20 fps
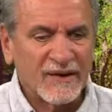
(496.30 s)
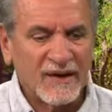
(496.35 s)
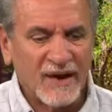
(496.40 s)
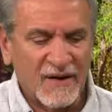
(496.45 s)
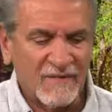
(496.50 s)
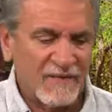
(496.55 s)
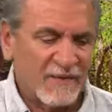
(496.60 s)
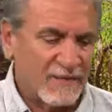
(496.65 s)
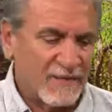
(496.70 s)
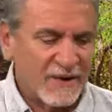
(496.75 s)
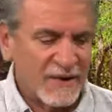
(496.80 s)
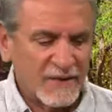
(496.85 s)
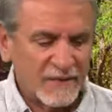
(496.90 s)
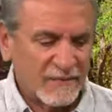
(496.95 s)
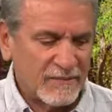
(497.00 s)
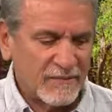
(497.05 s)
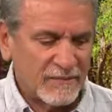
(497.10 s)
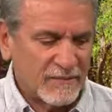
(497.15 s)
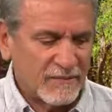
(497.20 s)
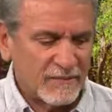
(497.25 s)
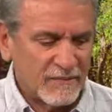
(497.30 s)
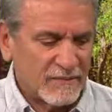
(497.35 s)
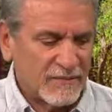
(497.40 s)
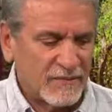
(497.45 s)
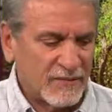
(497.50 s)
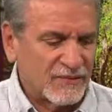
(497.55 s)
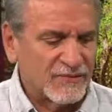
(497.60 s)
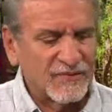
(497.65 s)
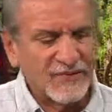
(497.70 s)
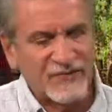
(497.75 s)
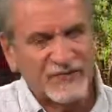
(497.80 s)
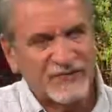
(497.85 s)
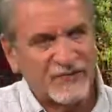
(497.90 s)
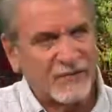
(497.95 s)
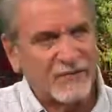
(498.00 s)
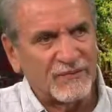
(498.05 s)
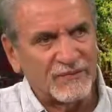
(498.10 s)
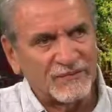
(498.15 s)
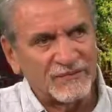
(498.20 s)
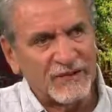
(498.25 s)
everybody who's on the
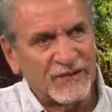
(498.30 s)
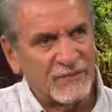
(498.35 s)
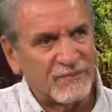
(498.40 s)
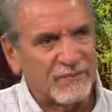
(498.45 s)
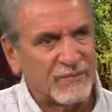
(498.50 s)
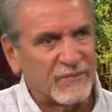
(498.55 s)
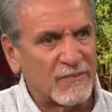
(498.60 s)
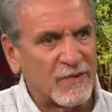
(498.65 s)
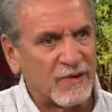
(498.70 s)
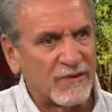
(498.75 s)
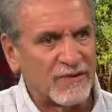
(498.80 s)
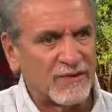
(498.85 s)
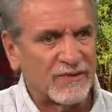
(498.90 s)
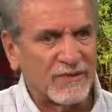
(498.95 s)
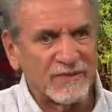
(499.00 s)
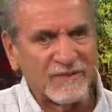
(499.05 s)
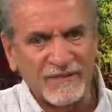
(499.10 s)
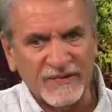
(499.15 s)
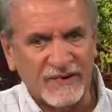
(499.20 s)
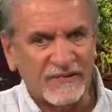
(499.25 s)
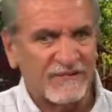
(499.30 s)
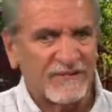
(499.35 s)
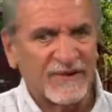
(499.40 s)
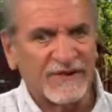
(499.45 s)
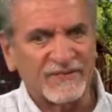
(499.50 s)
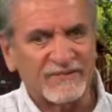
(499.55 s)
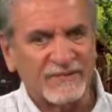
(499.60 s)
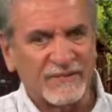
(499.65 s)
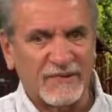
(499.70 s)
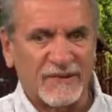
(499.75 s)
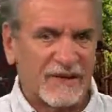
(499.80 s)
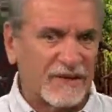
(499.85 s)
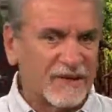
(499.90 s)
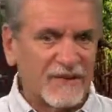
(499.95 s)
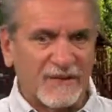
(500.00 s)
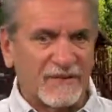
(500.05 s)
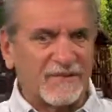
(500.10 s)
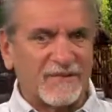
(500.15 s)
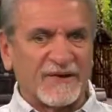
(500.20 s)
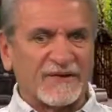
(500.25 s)
show will try to promote it via Facebook. And I
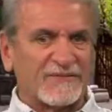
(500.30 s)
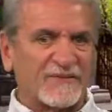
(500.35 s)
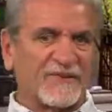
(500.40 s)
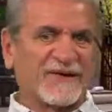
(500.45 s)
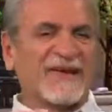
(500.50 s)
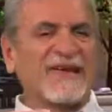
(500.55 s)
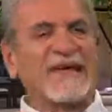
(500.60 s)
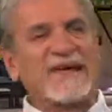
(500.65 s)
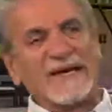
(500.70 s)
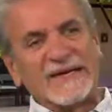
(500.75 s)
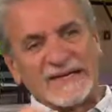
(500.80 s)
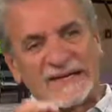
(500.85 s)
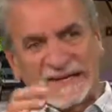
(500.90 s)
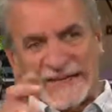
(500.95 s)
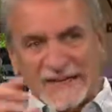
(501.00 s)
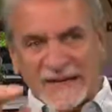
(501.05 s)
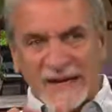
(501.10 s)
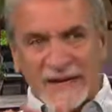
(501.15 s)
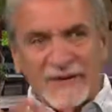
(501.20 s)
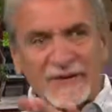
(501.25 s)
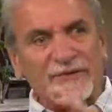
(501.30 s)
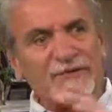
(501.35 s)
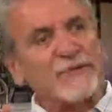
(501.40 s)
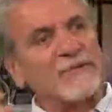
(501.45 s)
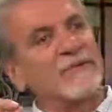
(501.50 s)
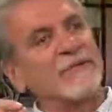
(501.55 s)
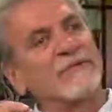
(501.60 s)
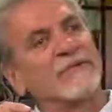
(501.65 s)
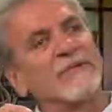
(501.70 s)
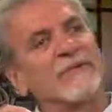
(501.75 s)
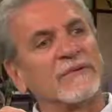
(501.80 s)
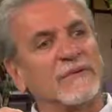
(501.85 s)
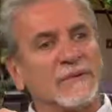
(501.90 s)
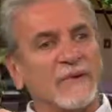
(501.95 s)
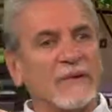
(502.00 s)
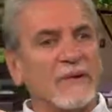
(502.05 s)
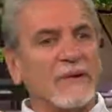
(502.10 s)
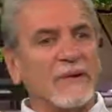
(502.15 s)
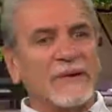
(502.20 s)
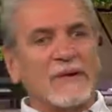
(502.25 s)
know Facebook is just another tool
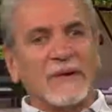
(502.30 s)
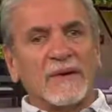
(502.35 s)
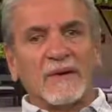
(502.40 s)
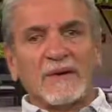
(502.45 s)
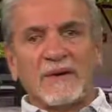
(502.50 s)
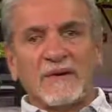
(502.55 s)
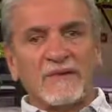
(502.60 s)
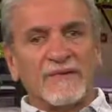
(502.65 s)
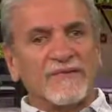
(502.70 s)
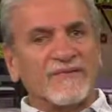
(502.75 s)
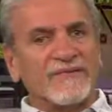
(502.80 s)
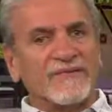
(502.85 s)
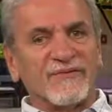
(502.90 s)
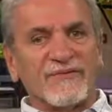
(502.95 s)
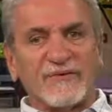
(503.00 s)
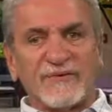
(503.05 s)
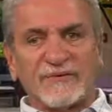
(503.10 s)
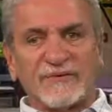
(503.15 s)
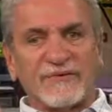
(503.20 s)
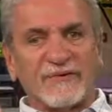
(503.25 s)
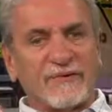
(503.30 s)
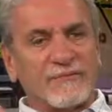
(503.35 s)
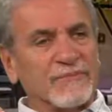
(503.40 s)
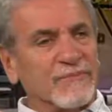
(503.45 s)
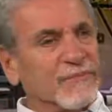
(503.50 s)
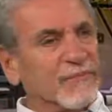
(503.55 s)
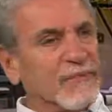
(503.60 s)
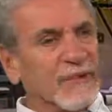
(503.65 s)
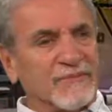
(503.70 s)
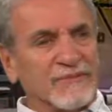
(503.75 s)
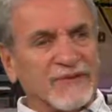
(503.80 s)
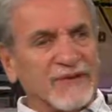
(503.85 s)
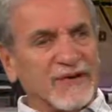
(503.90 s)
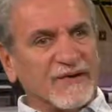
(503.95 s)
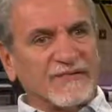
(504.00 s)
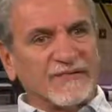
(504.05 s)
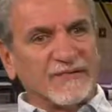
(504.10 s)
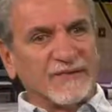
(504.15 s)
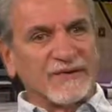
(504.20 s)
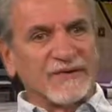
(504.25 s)
to use to promote
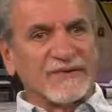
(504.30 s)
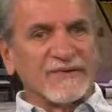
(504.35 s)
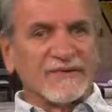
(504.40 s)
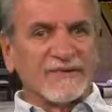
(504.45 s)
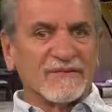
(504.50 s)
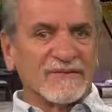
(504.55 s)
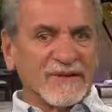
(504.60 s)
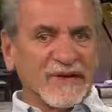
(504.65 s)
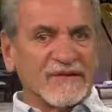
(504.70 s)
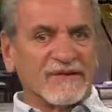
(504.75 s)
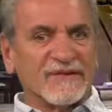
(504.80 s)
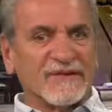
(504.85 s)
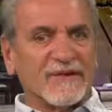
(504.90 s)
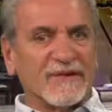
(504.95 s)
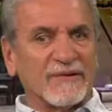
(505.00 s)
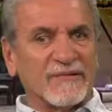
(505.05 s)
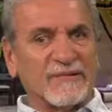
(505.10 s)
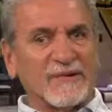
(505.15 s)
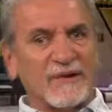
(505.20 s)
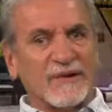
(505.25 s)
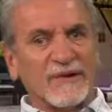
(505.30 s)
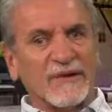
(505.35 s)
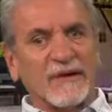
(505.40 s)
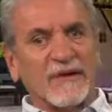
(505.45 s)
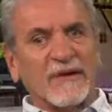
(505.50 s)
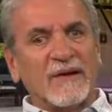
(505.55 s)
things with. So that's a good one.